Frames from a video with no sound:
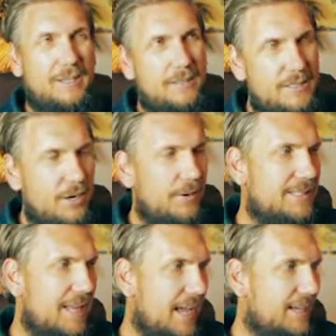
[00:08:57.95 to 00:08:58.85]
So
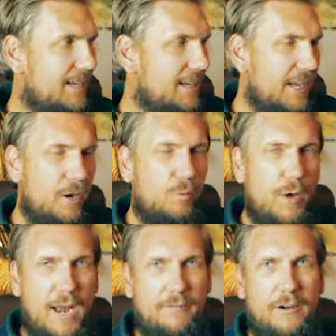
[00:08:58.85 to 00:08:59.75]
it's like, you know,
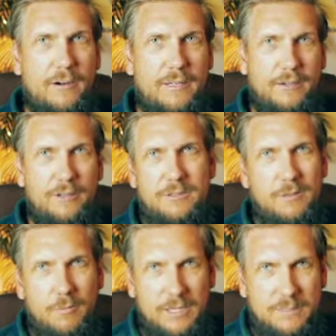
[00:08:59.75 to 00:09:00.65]
whatever. You use
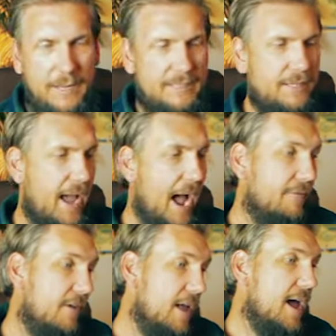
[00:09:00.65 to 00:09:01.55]
the workspace you
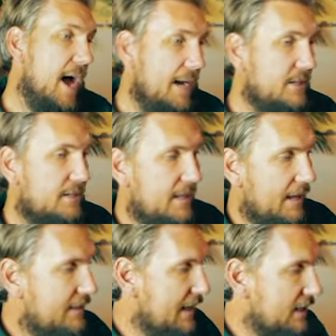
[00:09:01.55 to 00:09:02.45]
have. I just
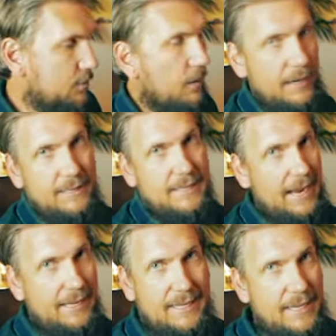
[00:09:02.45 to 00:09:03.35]
think this one's
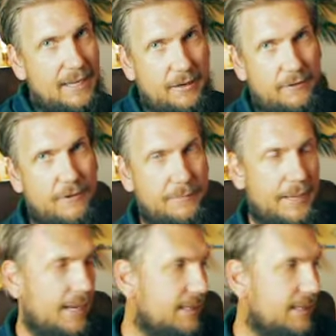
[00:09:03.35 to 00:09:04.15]
like killer for me. I